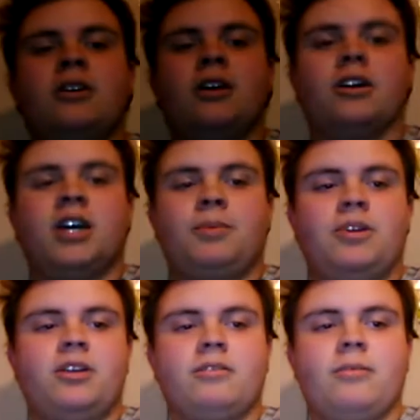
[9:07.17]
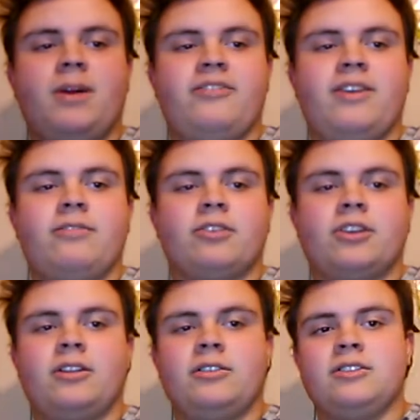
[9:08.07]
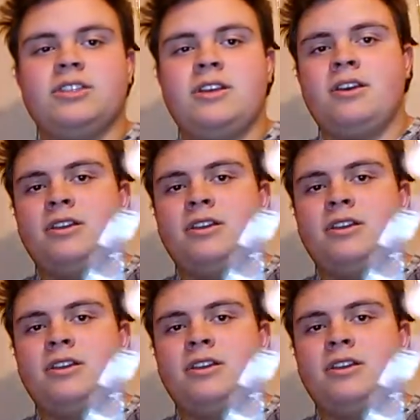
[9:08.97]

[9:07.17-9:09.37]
A couple other of my favorite colors.